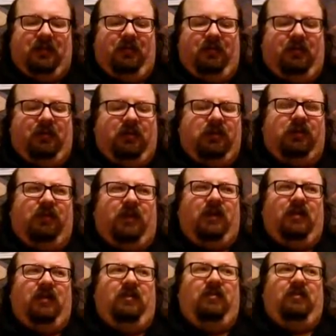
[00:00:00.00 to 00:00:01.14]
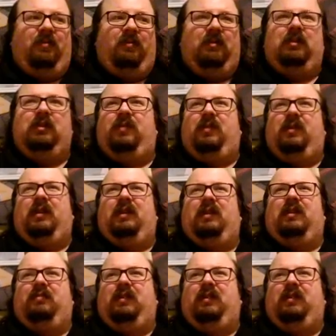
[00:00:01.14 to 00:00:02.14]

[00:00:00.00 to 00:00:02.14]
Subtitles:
which is very good.